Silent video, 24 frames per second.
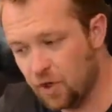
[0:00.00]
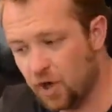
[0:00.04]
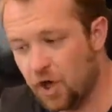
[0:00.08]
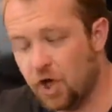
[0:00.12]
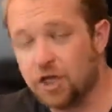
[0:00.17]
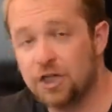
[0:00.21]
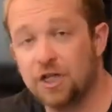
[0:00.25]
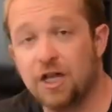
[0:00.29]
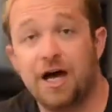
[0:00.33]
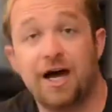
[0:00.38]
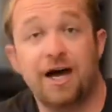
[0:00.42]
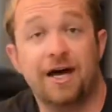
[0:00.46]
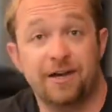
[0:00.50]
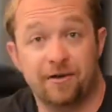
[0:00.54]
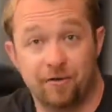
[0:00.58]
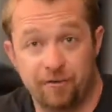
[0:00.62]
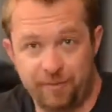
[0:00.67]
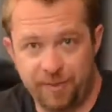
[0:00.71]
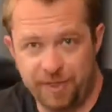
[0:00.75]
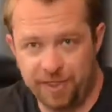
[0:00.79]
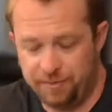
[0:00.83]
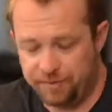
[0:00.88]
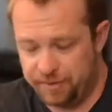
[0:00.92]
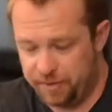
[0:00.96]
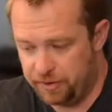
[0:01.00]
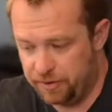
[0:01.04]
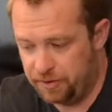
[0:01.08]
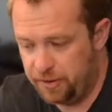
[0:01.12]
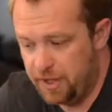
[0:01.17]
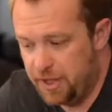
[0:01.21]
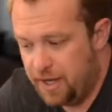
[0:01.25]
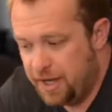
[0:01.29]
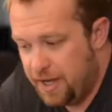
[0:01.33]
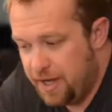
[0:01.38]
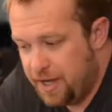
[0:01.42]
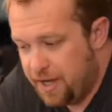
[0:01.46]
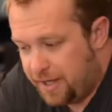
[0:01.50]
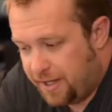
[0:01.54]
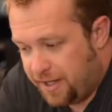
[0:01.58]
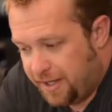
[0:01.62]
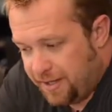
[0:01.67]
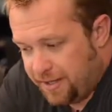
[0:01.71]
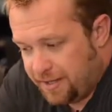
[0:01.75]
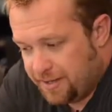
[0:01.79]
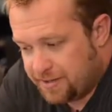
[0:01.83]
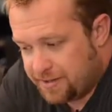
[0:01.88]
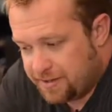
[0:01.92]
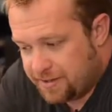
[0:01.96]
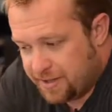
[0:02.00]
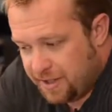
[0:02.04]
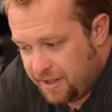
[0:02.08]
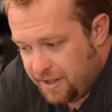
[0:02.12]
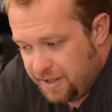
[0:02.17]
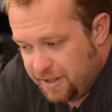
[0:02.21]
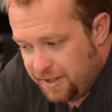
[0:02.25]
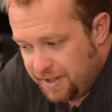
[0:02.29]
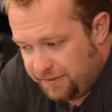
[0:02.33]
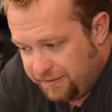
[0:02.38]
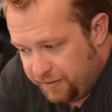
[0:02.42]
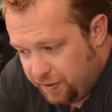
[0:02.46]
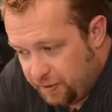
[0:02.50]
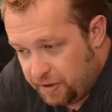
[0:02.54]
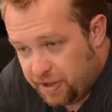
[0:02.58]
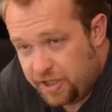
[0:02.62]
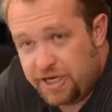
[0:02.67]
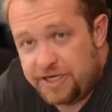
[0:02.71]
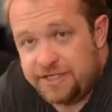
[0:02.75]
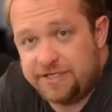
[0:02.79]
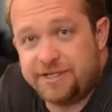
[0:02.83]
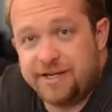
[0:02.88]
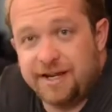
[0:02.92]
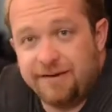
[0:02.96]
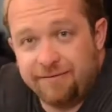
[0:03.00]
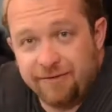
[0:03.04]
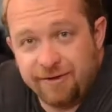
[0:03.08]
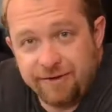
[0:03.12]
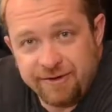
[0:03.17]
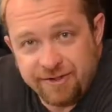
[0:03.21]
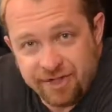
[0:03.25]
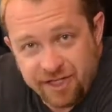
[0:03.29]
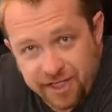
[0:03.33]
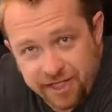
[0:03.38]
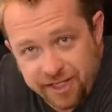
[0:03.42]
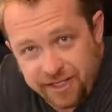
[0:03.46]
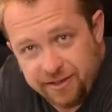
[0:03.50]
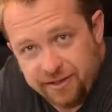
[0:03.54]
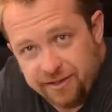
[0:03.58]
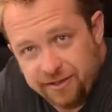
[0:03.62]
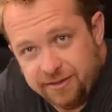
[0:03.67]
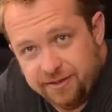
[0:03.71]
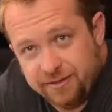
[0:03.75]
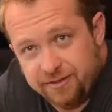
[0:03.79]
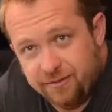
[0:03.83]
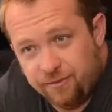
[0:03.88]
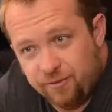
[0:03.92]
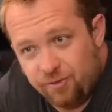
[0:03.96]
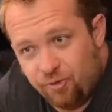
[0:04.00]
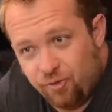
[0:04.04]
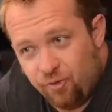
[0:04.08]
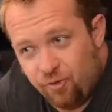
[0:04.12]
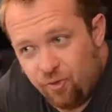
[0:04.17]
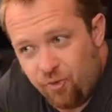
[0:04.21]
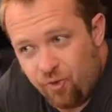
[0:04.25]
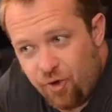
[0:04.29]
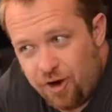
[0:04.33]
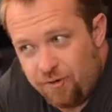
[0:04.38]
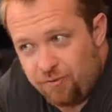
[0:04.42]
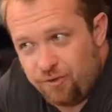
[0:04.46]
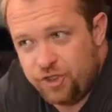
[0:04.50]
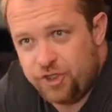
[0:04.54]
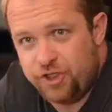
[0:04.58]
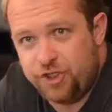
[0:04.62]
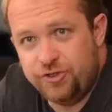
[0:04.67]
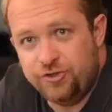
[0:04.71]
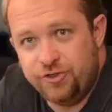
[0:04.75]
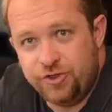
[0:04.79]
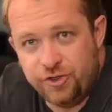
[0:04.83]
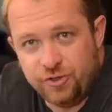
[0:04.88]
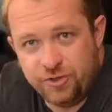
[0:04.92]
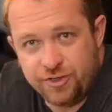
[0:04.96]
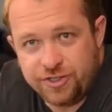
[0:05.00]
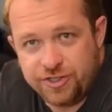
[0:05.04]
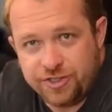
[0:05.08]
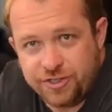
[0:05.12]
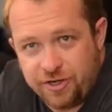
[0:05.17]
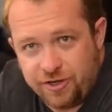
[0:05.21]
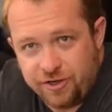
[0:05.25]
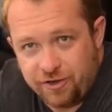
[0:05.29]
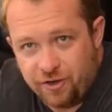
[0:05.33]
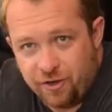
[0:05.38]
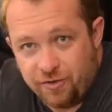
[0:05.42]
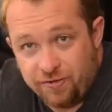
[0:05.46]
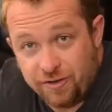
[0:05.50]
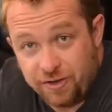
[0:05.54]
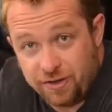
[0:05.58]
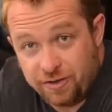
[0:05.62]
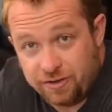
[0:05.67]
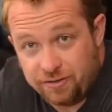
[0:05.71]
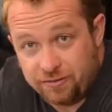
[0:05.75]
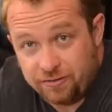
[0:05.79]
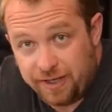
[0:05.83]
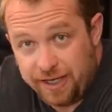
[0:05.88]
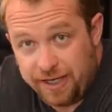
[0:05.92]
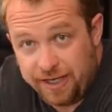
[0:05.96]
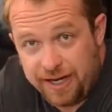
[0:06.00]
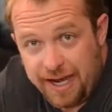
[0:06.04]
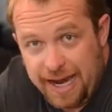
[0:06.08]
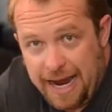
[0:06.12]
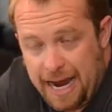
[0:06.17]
a lot of people, is if you lost everything, what would you do to start over, right?